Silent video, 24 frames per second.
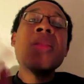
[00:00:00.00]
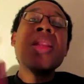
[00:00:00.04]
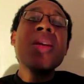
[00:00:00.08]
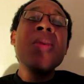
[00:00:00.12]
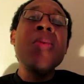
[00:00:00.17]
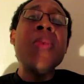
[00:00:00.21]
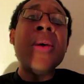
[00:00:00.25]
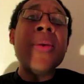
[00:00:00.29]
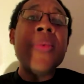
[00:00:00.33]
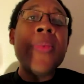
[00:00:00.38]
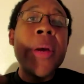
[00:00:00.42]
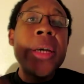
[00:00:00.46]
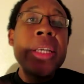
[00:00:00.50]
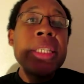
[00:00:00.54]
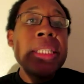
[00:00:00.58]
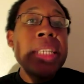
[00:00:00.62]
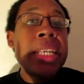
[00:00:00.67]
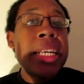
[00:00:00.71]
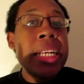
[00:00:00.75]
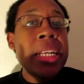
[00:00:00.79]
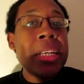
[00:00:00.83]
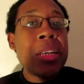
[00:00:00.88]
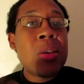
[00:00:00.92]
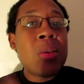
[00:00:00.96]
Well, Wes
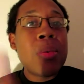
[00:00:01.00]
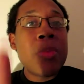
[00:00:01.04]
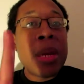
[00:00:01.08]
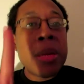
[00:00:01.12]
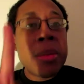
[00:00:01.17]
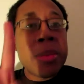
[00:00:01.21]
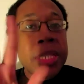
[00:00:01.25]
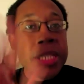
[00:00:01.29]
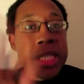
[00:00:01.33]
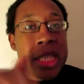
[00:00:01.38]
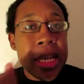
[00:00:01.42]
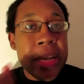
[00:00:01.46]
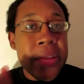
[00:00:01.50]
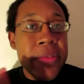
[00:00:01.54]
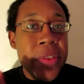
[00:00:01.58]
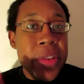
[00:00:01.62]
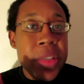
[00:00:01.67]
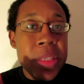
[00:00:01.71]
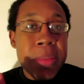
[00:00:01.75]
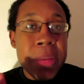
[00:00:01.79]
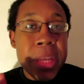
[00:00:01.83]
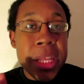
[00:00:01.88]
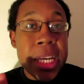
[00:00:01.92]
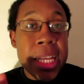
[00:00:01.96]
stayed at home, maybe study for
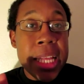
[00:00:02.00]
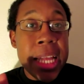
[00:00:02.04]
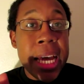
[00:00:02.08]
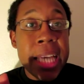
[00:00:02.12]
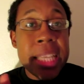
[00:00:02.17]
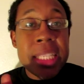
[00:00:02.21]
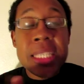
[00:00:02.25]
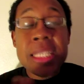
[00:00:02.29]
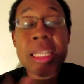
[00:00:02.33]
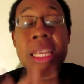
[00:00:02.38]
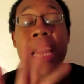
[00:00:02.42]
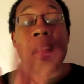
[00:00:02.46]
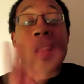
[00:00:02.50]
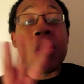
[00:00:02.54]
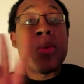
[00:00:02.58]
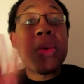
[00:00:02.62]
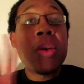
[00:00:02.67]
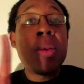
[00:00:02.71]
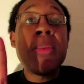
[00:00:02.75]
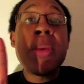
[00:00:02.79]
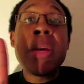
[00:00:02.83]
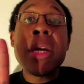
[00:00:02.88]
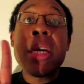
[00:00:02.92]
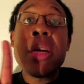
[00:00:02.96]
some other classes. I don't
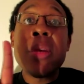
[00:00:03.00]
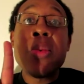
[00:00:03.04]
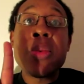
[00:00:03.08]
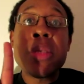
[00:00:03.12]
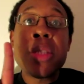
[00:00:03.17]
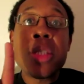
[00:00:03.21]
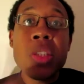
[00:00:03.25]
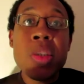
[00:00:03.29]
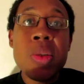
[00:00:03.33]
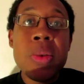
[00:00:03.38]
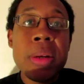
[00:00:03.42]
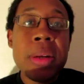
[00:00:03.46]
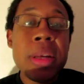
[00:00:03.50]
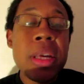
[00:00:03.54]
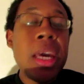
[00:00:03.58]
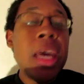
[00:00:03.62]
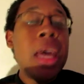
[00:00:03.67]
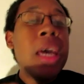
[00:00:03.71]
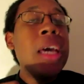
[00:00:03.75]
know what he was doing.